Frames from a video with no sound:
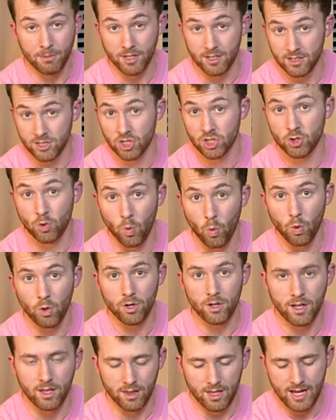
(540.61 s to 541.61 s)
gonna
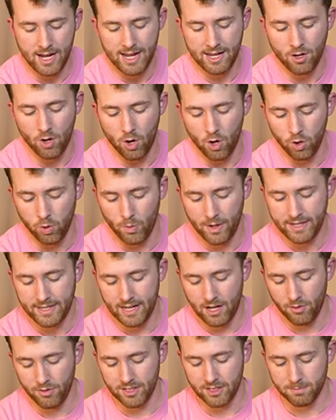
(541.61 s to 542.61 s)
score a line all the way
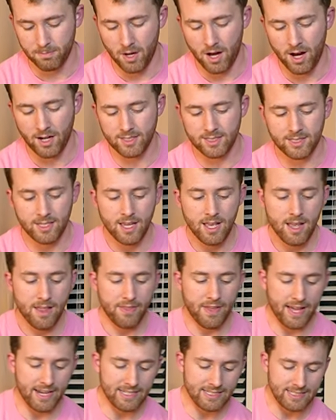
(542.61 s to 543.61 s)
down this box
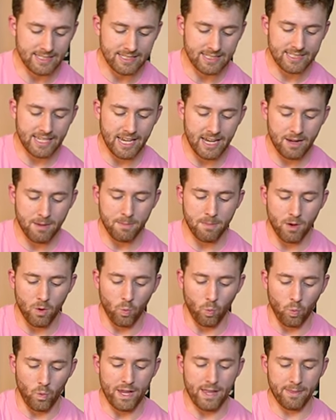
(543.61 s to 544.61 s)
that is the same
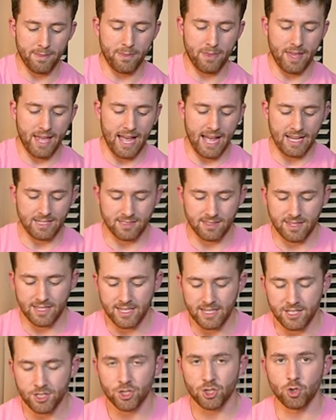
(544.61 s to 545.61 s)
width as
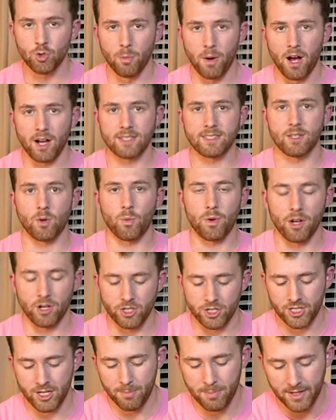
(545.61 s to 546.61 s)
the shoe box that we are
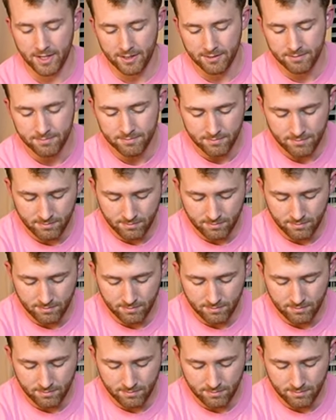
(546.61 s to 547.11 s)
shipping.